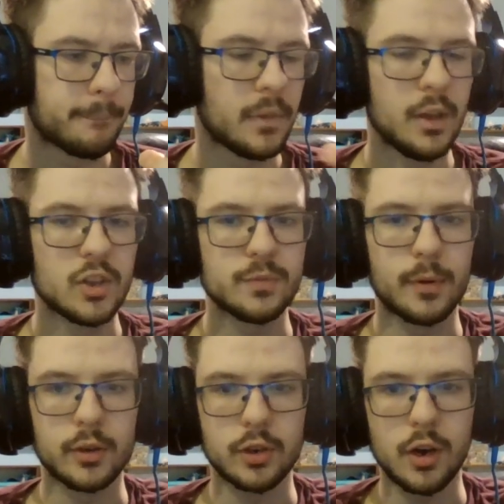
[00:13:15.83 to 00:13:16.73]

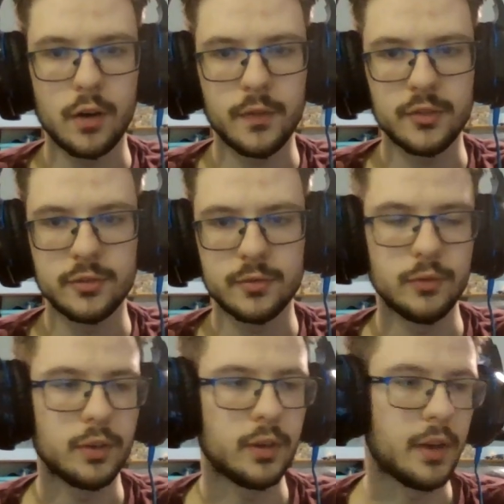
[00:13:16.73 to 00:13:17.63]
Sparked Harvest. You
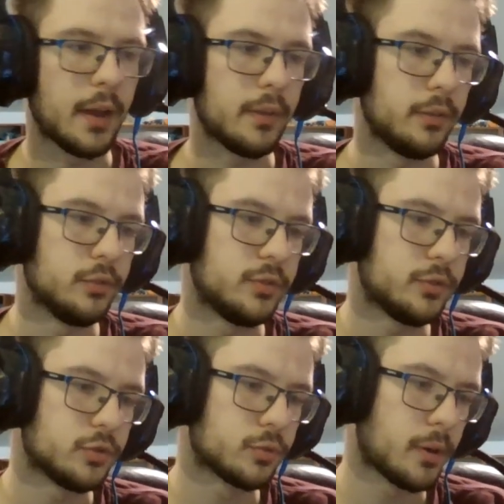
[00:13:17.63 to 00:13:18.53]
can
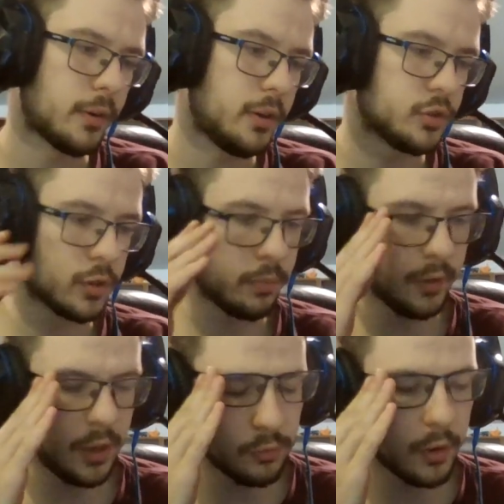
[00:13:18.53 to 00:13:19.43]
destroy a creature or
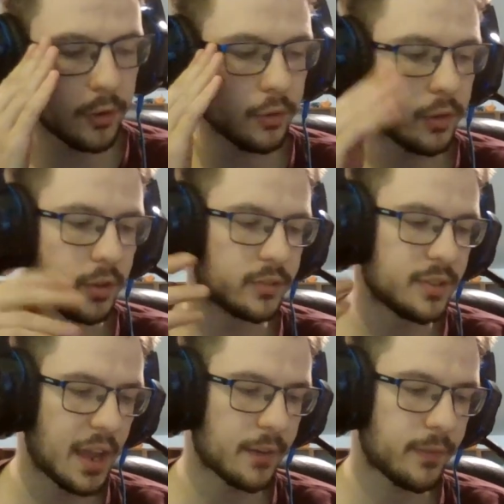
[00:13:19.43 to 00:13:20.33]
planeswalker. You can
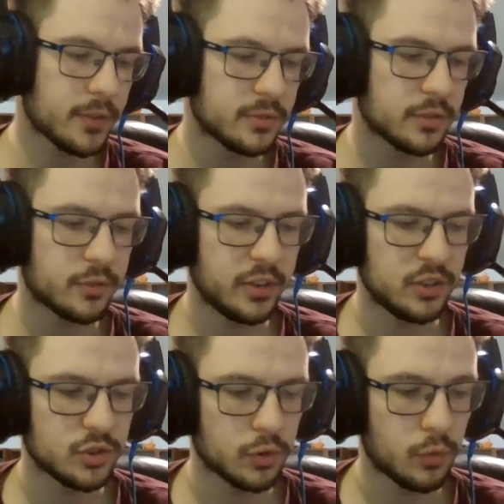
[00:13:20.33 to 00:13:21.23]
sacrifice a
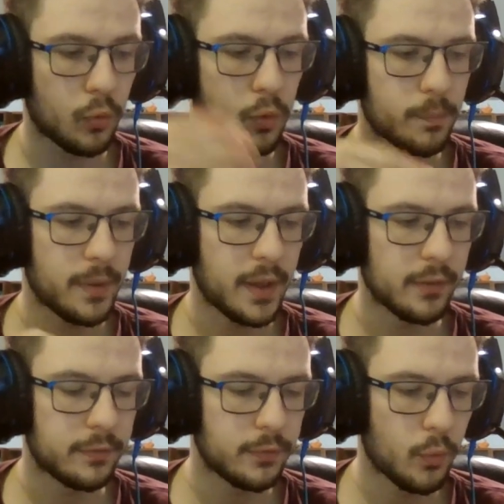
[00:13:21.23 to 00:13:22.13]
creature or pay
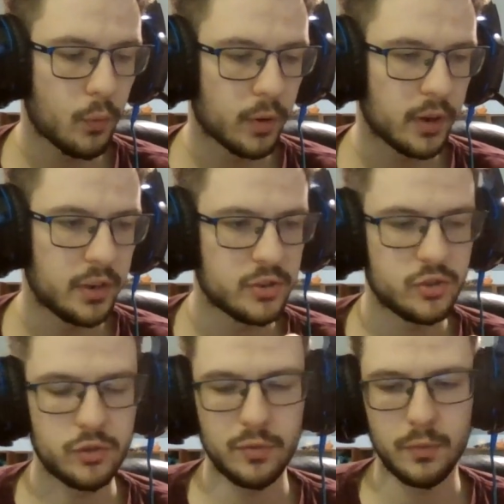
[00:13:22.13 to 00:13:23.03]
4 in addition
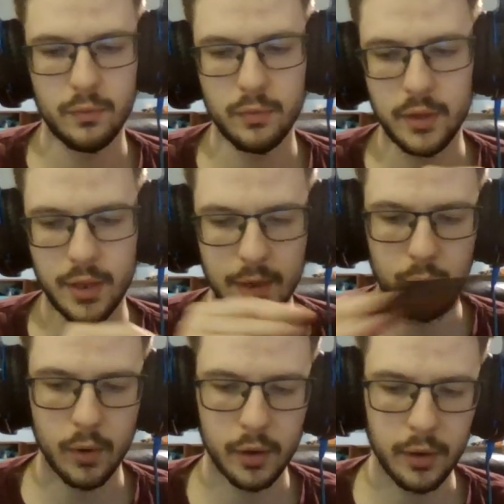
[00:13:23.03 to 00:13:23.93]
to the
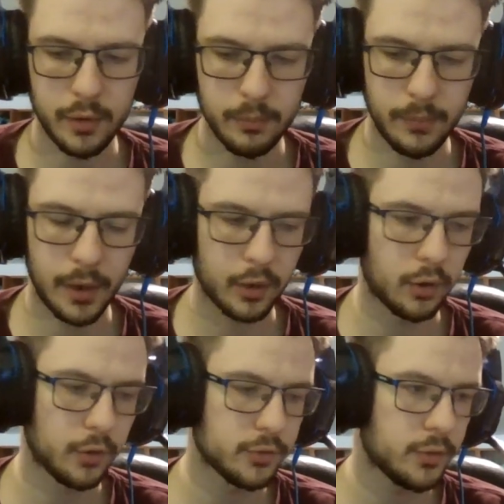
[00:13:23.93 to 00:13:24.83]
1 mana
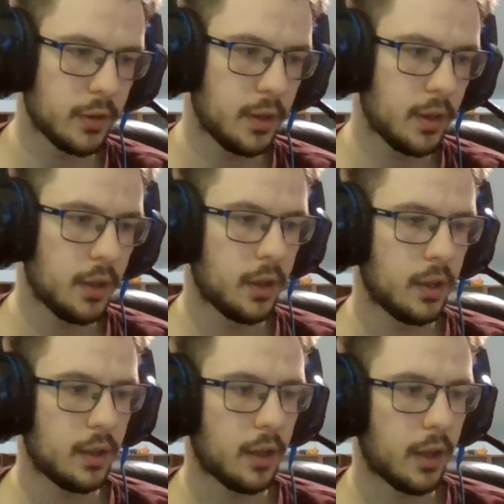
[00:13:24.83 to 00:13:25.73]
cost.
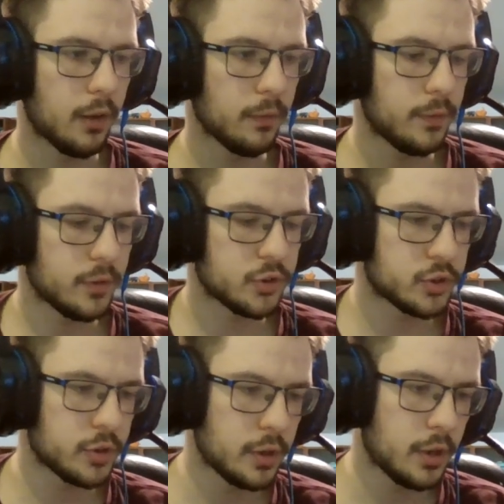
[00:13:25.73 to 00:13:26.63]
Elfish
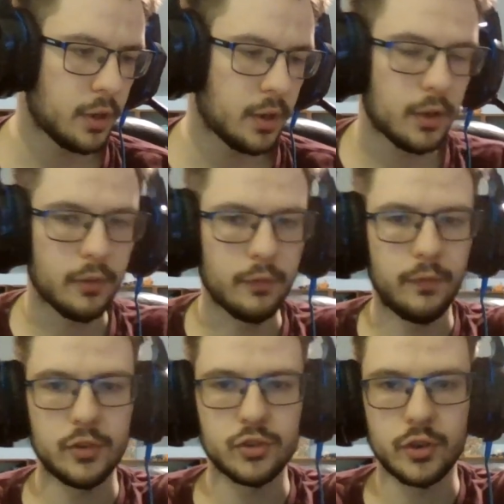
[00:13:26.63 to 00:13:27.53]

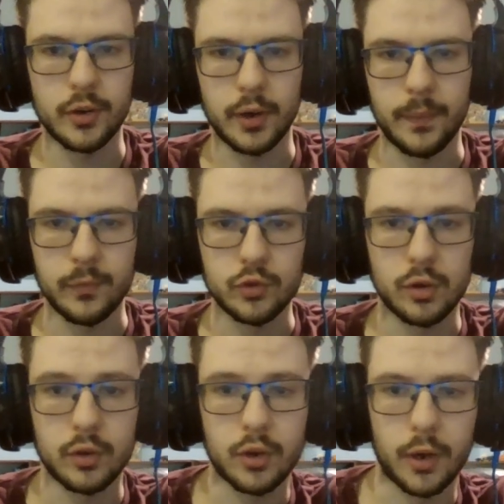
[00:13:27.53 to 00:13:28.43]
Visionary. Draw a
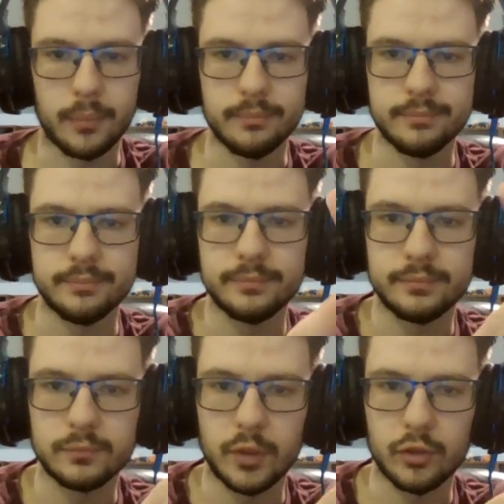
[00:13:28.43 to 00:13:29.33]
card
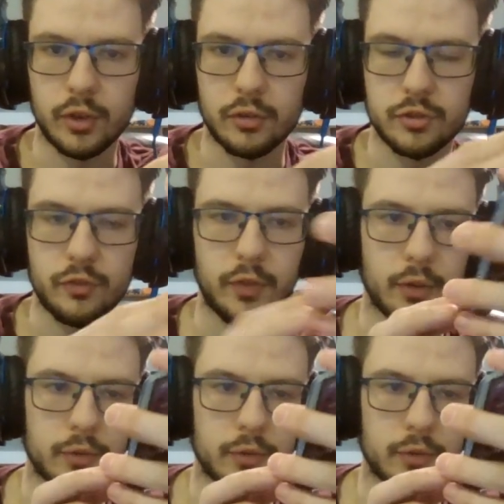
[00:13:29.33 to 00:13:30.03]
when it enters the field.